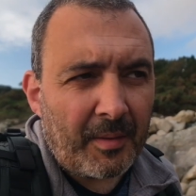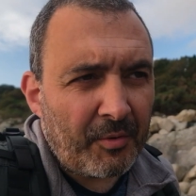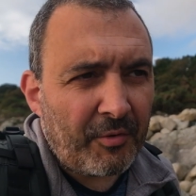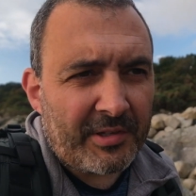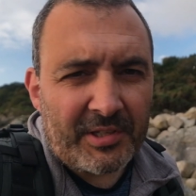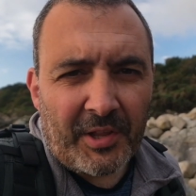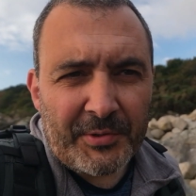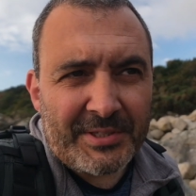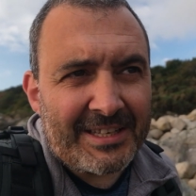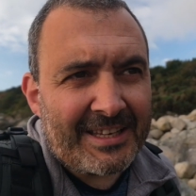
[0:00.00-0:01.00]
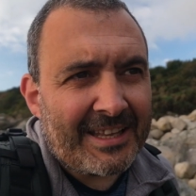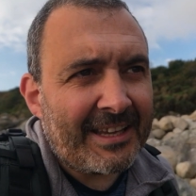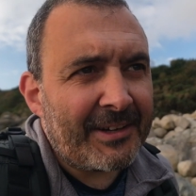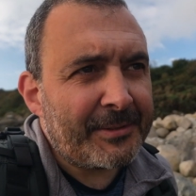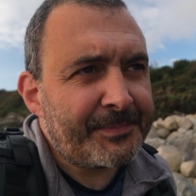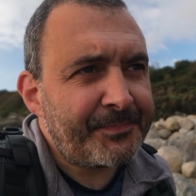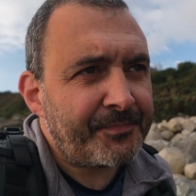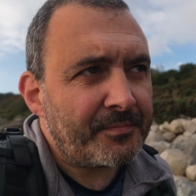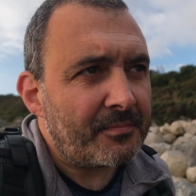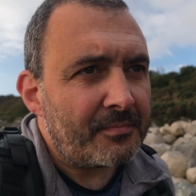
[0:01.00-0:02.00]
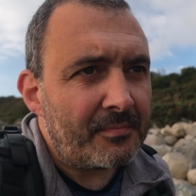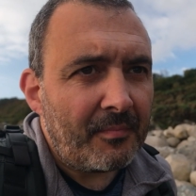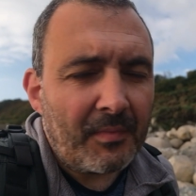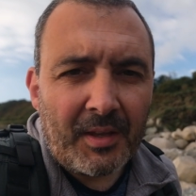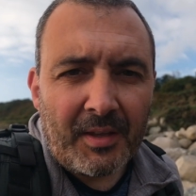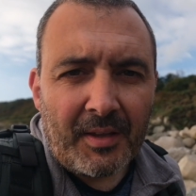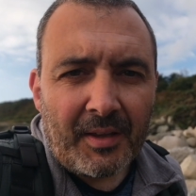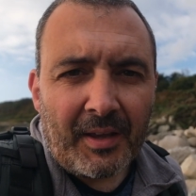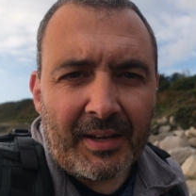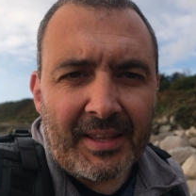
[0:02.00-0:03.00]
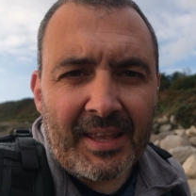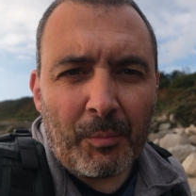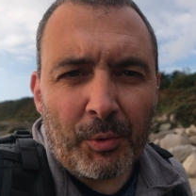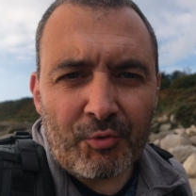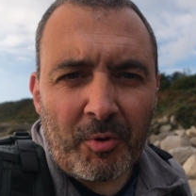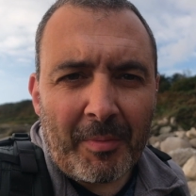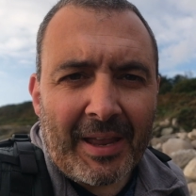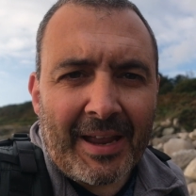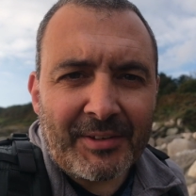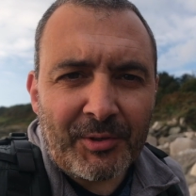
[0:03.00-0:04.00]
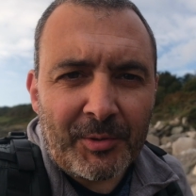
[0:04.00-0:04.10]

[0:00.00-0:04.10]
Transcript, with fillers: Across another scene here, and again what drew my eye to